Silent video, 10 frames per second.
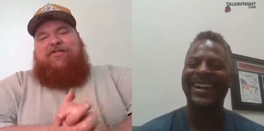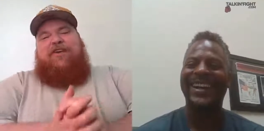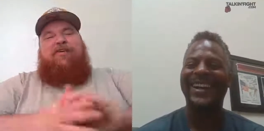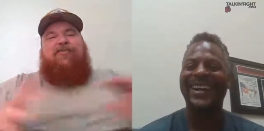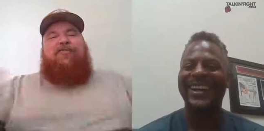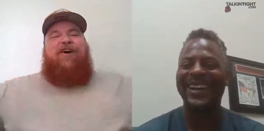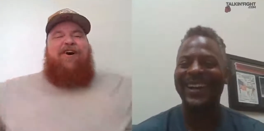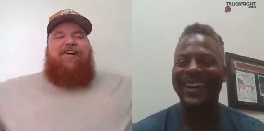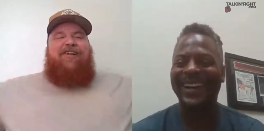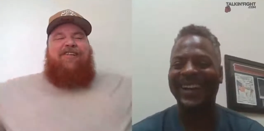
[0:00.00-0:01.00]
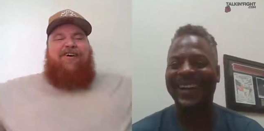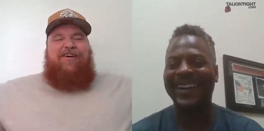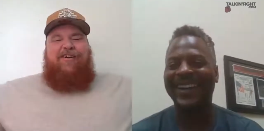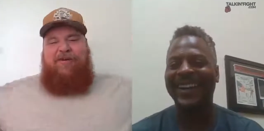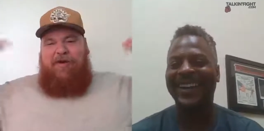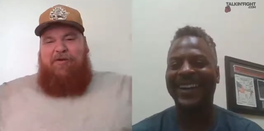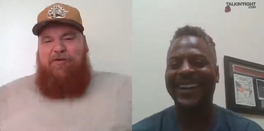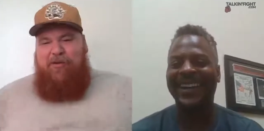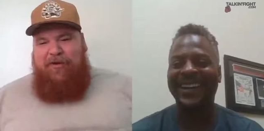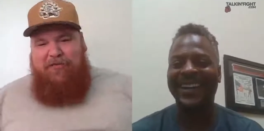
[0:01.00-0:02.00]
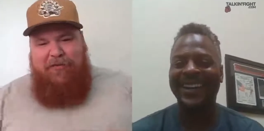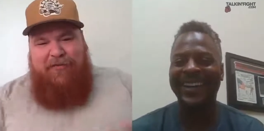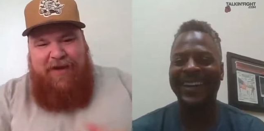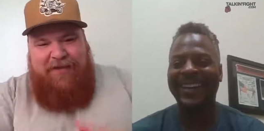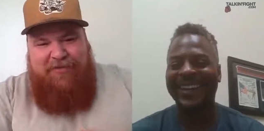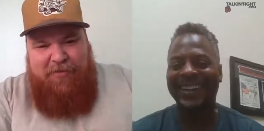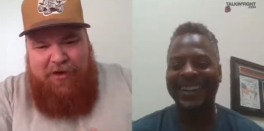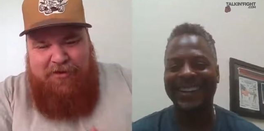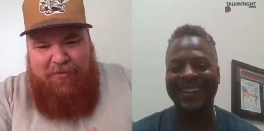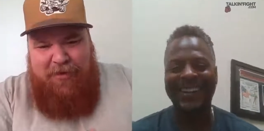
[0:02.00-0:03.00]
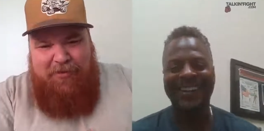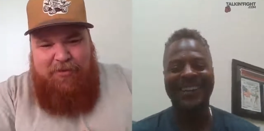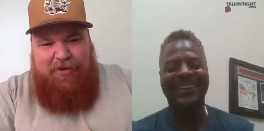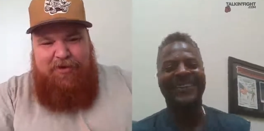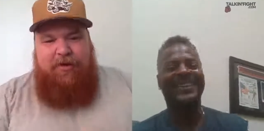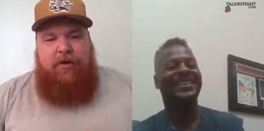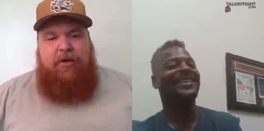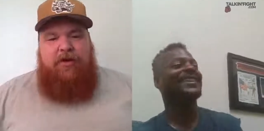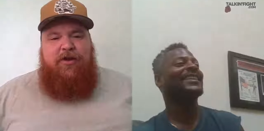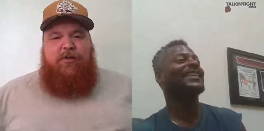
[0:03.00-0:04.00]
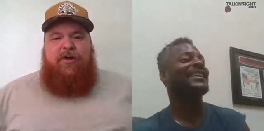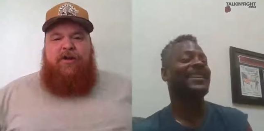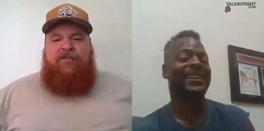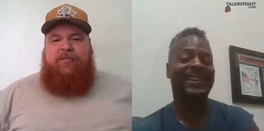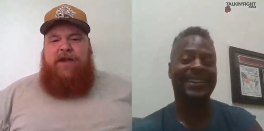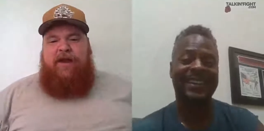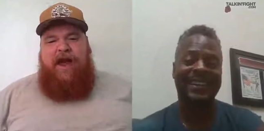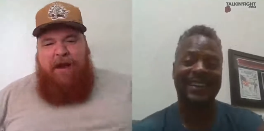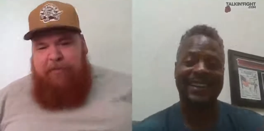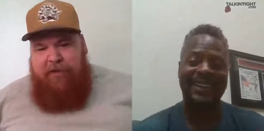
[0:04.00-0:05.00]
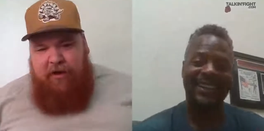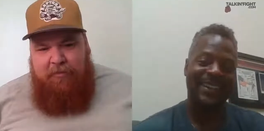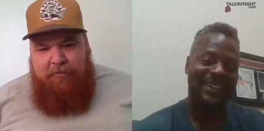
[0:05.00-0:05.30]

Speaker 1: Shout out to all our wonderful fans watching around the world. You know what it is, man. Happy